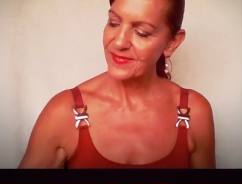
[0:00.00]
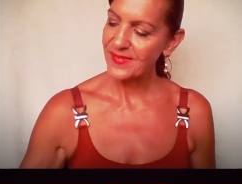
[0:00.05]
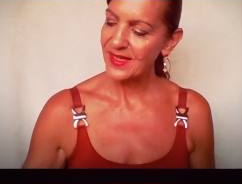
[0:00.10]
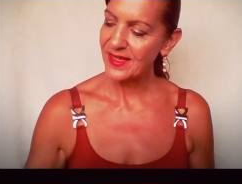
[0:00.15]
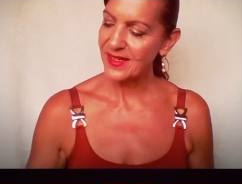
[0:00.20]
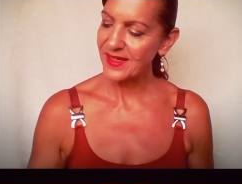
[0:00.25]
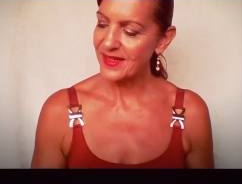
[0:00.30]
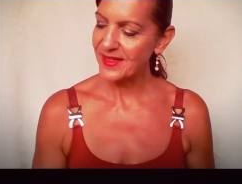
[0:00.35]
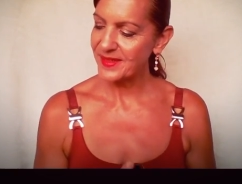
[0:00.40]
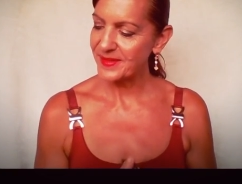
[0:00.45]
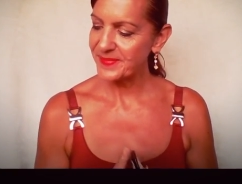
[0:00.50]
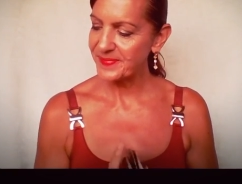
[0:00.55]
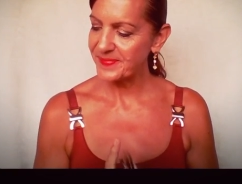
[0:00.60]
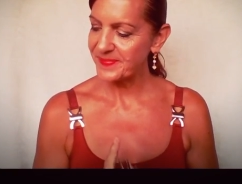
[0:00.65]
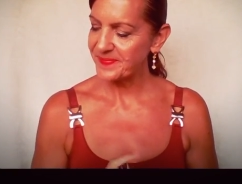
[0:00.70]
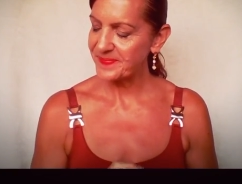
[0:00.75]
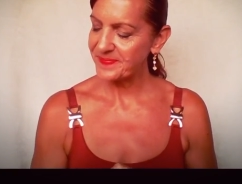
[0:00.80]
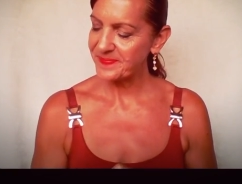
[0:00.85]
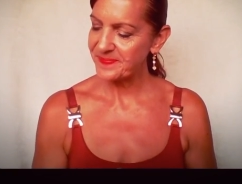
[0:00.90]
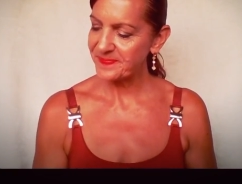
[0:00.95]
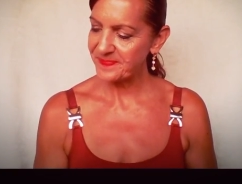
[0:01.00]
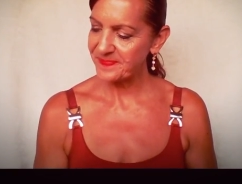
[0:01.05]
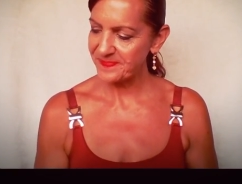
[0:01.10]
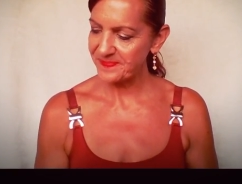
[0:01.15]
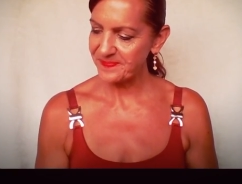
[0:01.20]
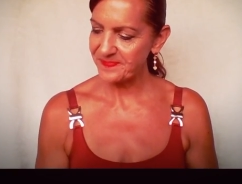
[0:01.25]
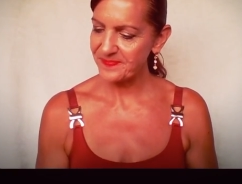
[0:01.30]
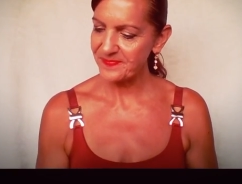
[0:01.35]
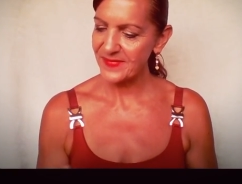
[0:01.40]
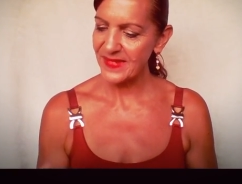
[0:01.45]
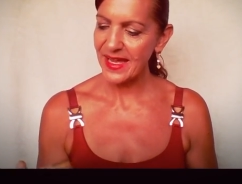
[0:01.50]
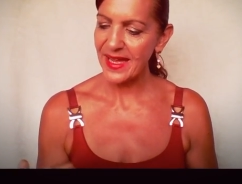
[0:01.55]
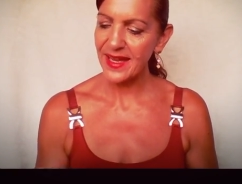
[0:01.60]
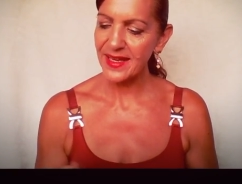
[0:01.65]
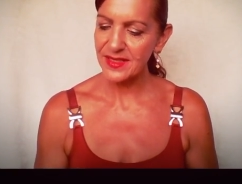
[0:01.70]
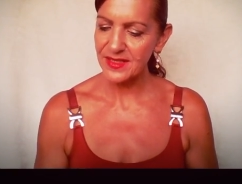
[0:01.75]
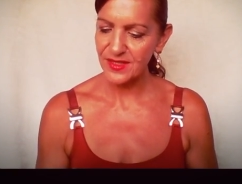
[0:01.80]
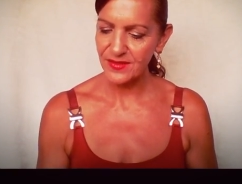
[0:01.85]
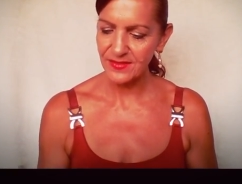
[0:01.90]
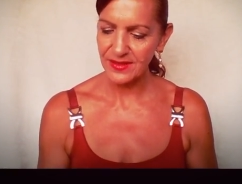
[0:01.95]
Um, mm -hmm,
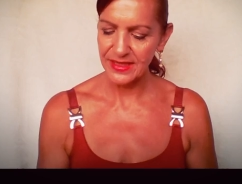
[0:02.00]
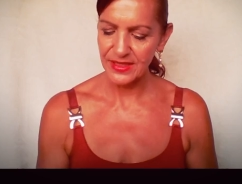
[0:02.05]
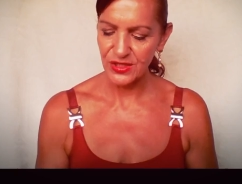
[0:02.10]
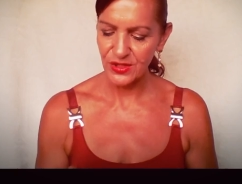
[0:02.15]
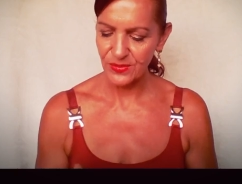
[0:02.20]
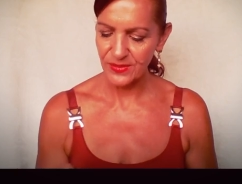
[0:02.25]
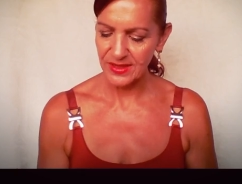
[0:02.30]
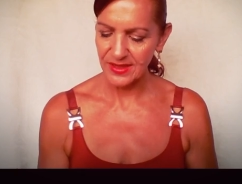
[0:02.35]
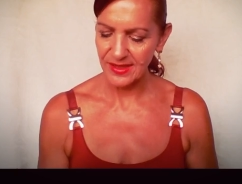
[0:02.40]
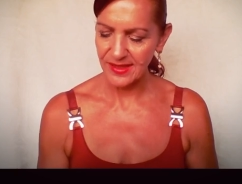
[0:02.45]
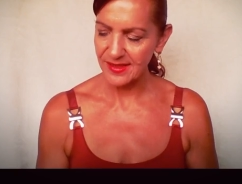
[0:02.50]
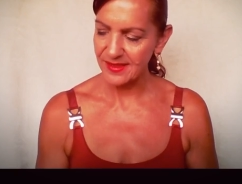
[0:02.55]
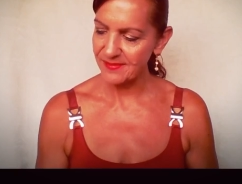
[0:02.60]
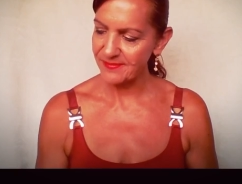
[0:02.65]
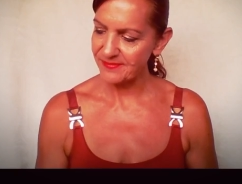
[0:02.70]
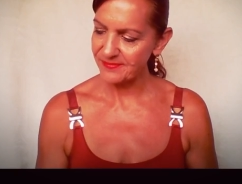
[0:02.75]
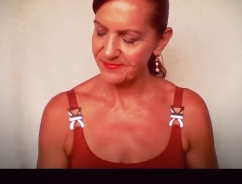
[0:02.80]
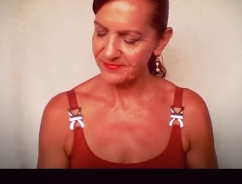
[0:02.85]
actively doing that.